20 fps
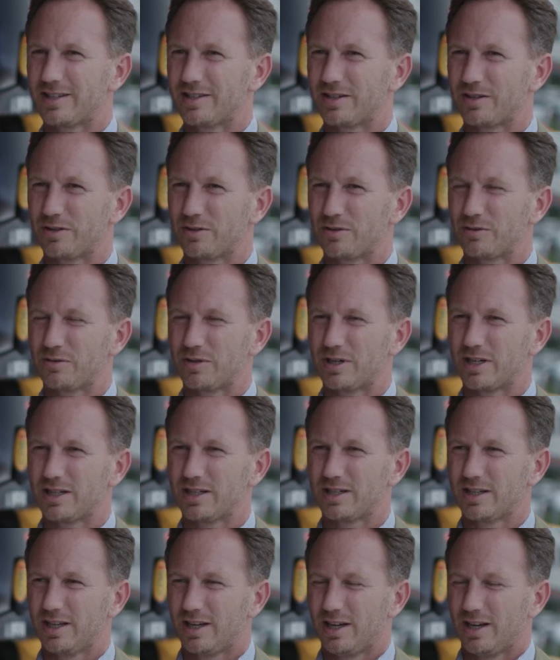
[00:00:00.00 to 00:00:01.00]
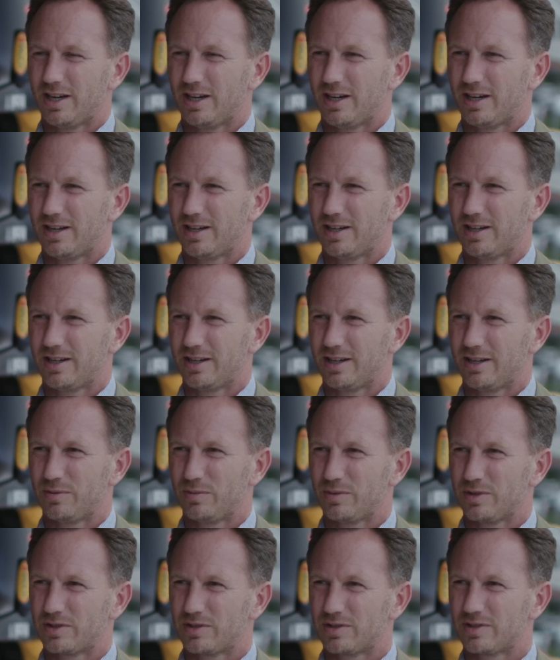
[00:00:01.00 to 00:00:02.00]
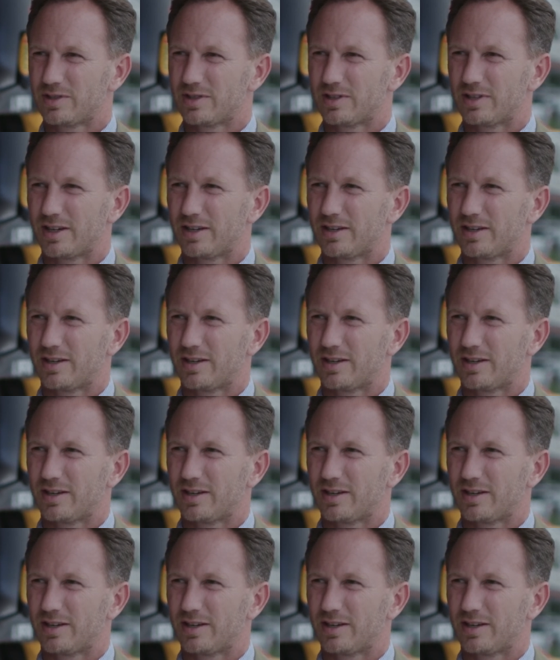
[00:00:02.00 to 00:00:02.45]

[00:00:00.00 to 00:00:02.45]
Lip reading: So it was,